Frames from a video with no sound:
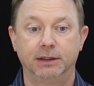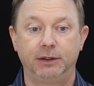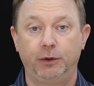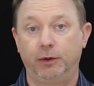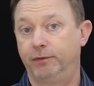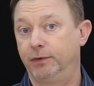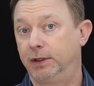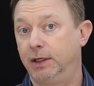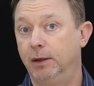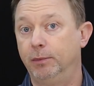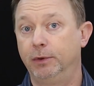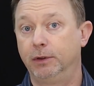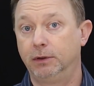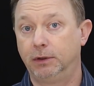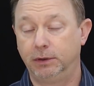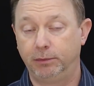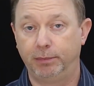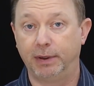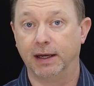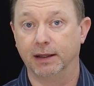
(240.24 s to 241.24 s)
that you have a
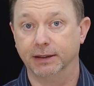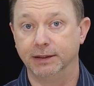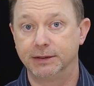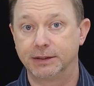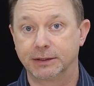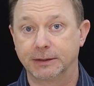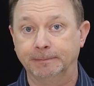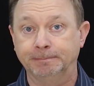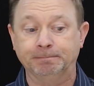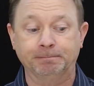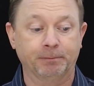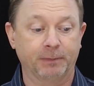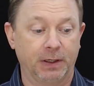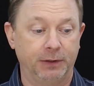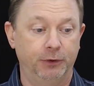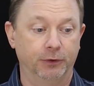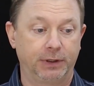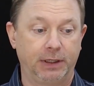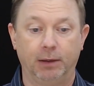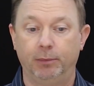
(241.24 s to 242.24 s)
chemical imbalance,
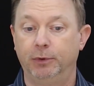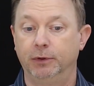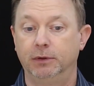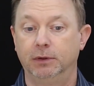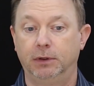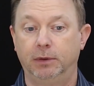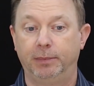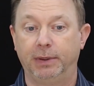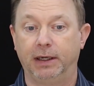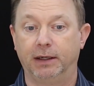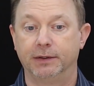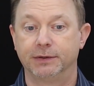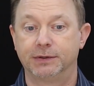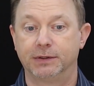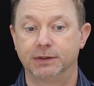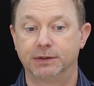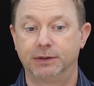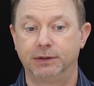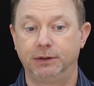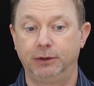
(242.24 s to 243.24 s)
and your chemical
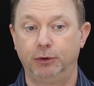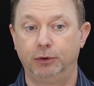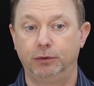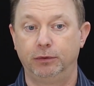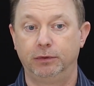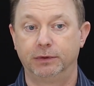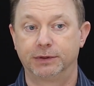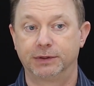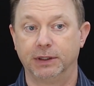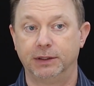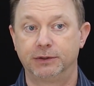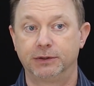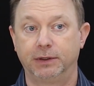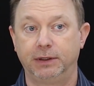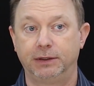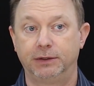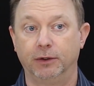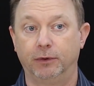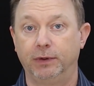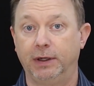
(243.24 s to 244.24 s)
imbalance is that you
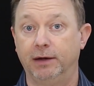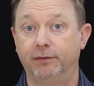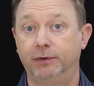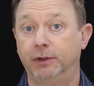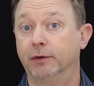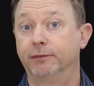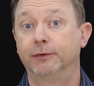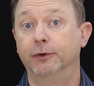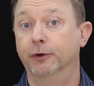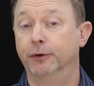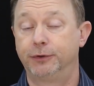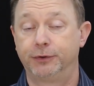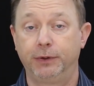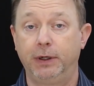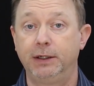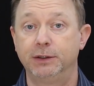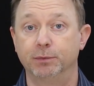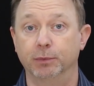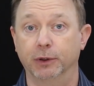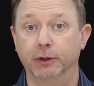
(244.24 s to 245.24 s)
essentially don't have enough
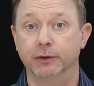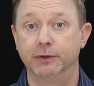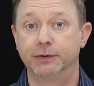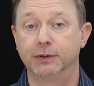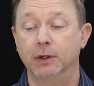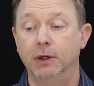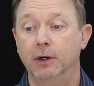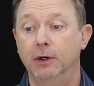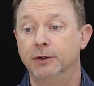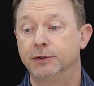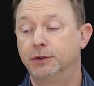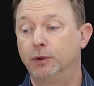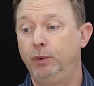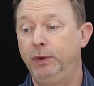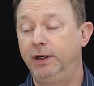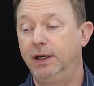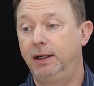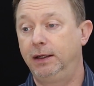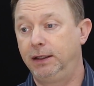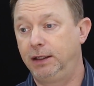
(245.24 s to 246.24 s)
neurotransmitters. So
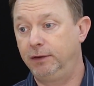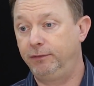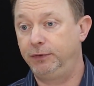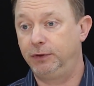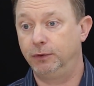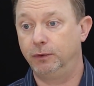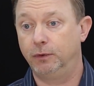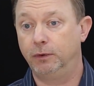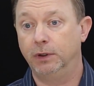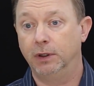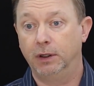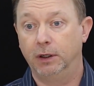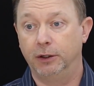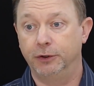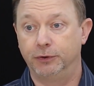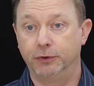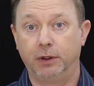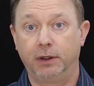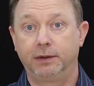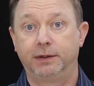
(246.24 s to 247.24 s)
we got to give you
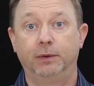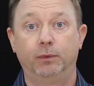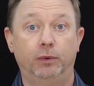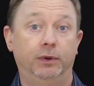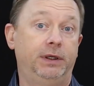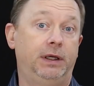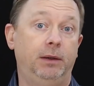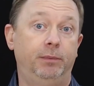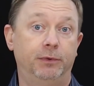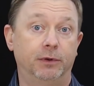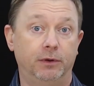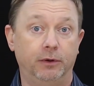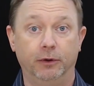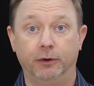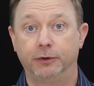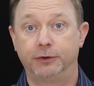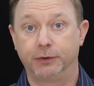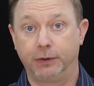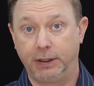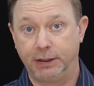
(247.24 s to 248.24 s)
a drug that will keep the
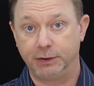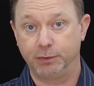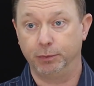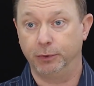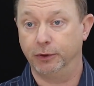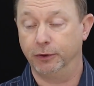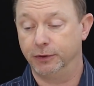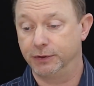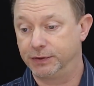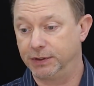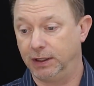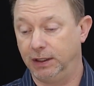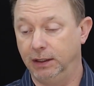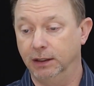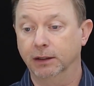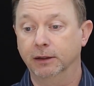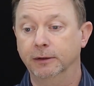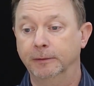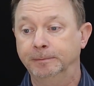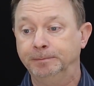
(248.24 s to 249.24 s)
neurotransmitters
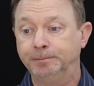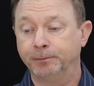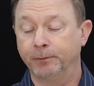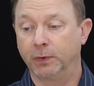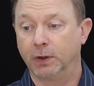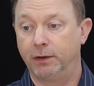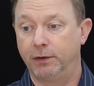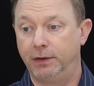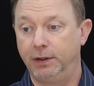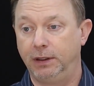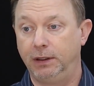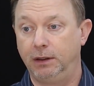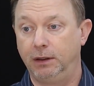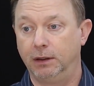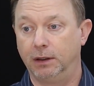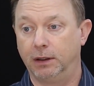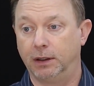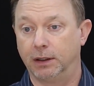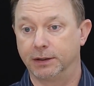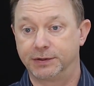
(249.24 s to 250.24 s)
in
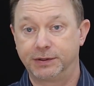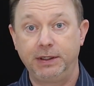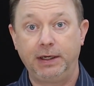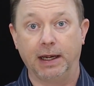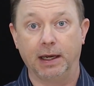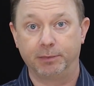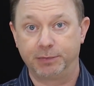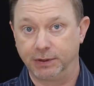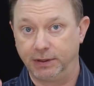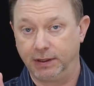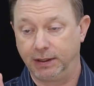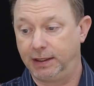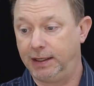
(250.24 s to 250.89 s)
the synapse, in